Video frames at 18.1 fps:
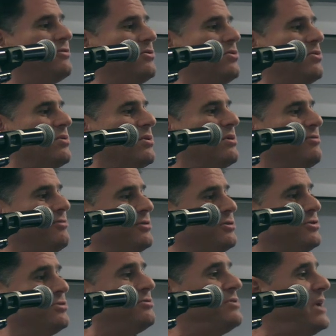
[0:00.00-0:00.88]
before,
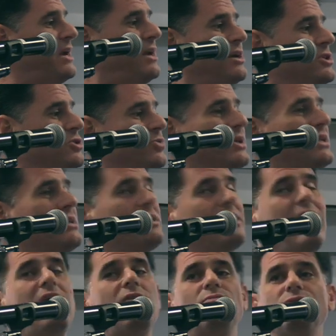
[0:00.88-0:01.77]
for two decades we
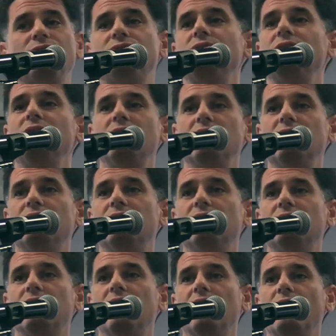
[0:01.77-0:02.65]
did not receive